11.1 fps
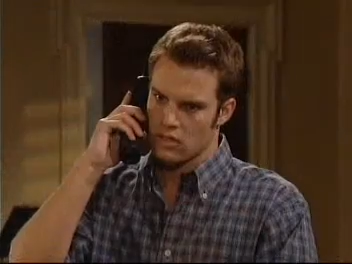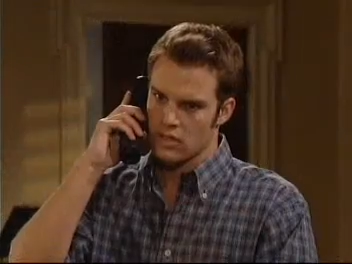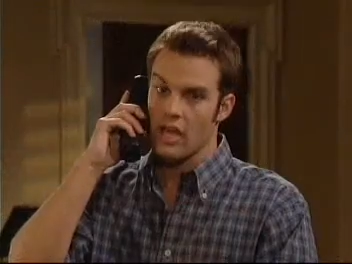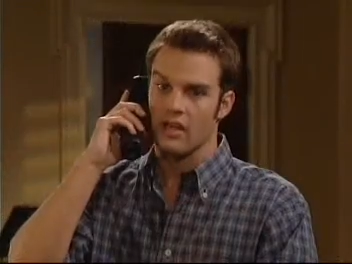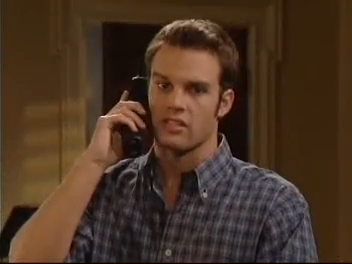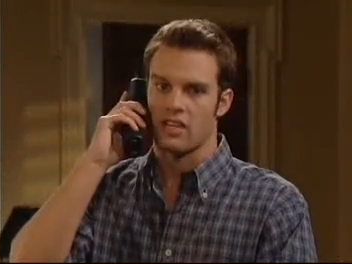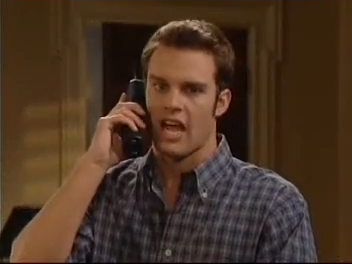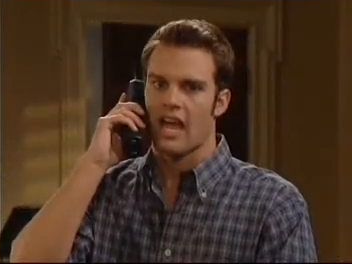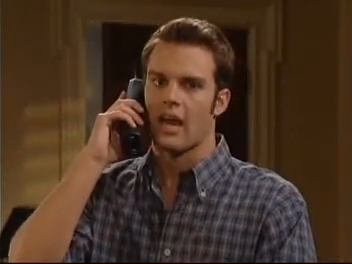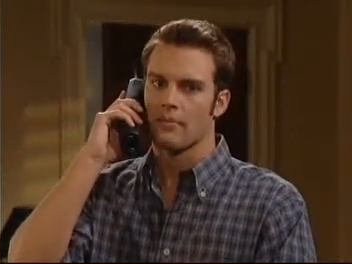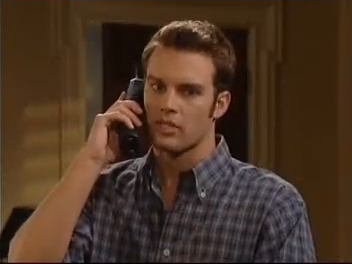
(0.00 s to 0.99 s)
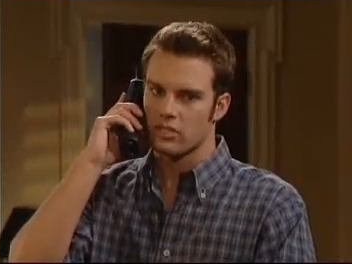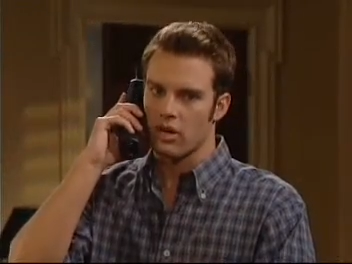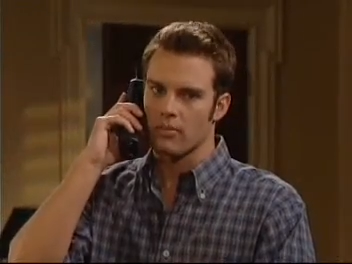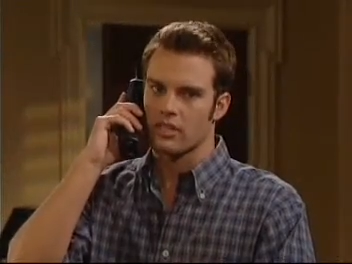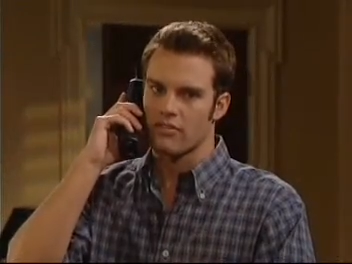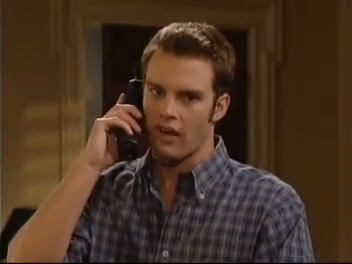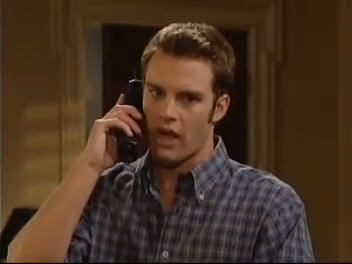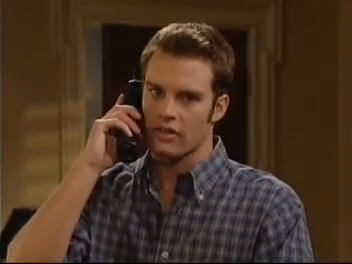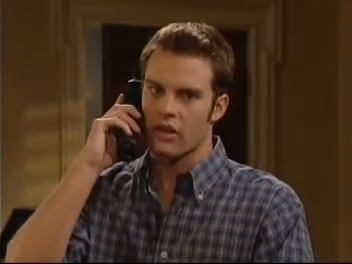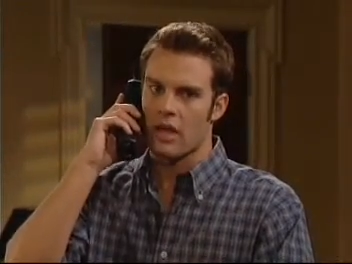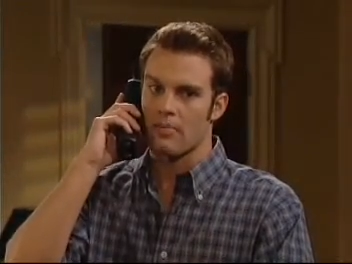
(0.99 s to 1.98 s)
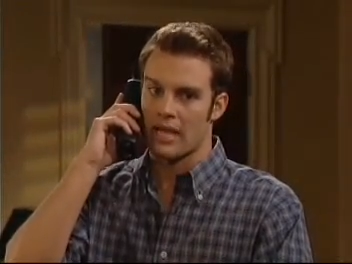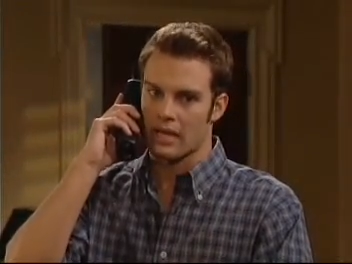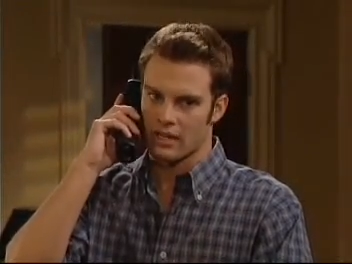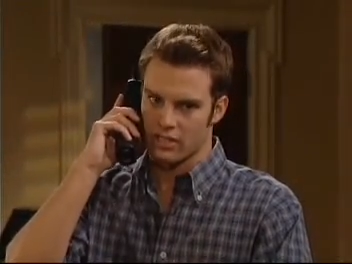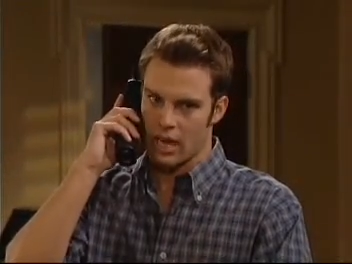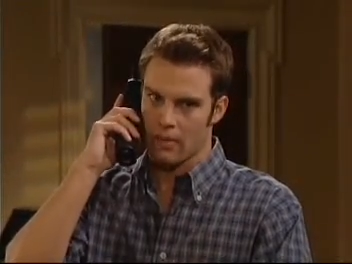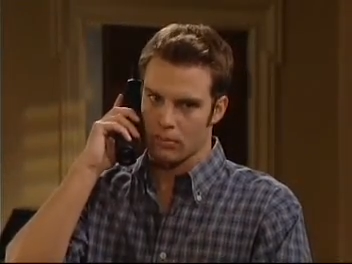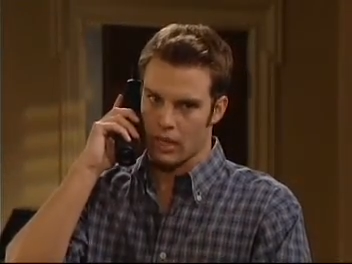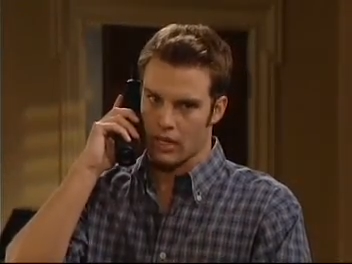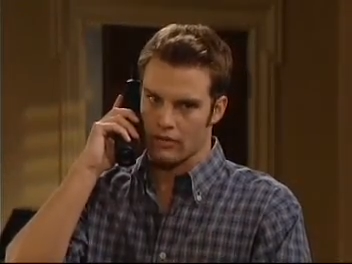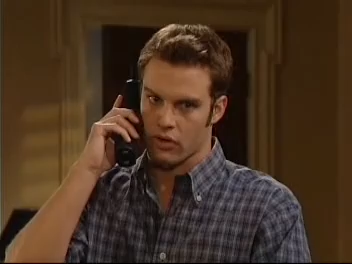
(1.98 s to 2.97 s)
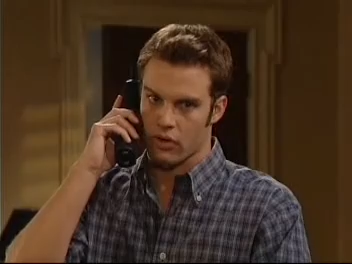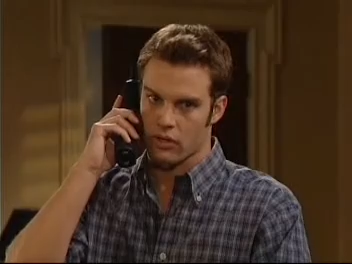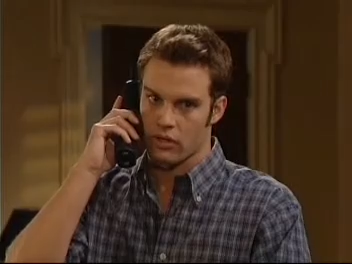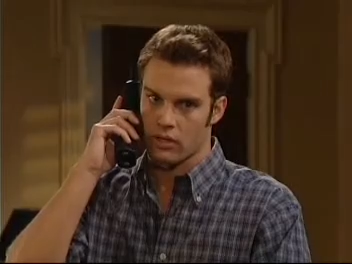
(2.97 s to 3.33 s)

Yes, and I'm determined to find her and make an example out of her.